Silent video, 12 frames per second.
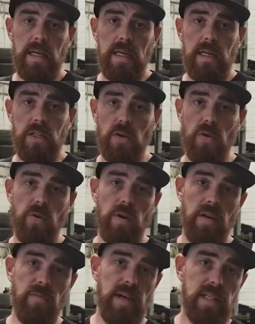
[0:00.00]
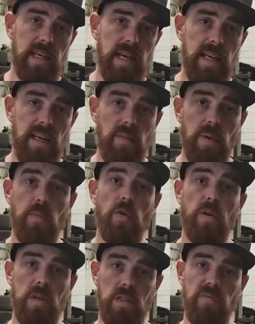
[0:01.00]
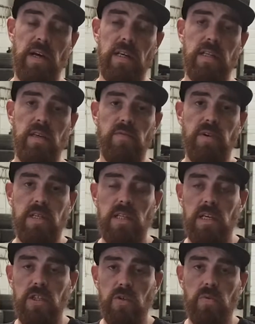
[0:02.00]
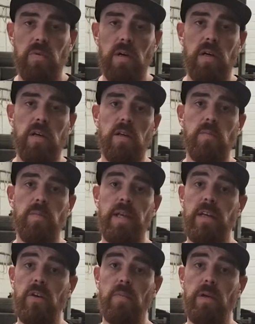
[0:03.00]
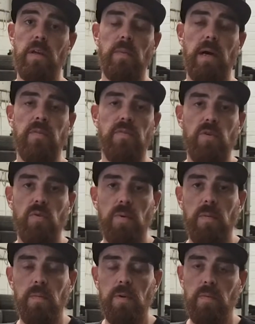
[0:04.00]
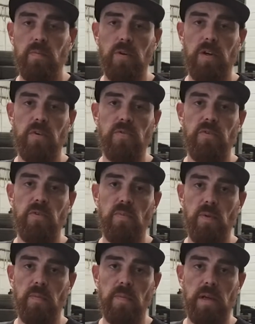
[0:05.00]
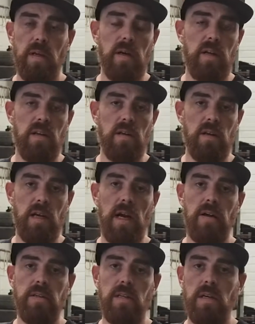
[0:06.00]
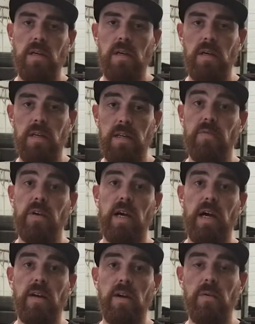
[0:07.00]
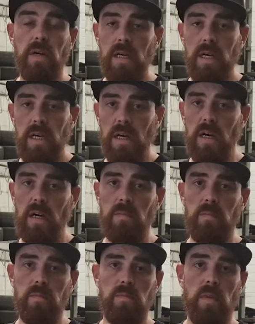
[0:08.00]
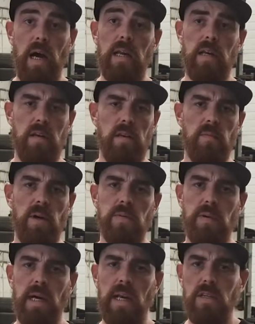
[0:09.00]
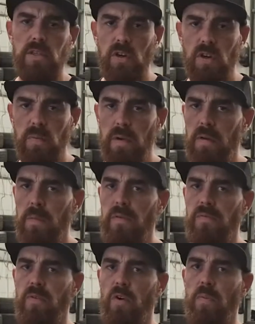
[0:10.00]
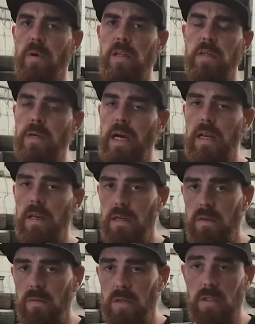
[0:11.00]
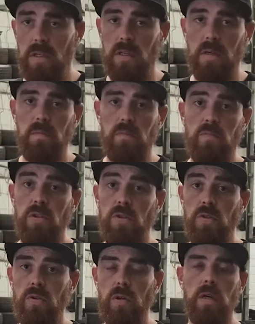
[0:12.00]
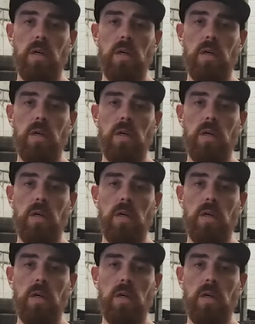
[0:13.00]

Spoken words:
So I investigated it a bit more because the Vanis didn't fix the issue, and it ended up being a bad fuel pump. Put a new fuel pump in it and the car is like a different car now. And miles per gallon's gone up like by 4 miles per gallon, which is good.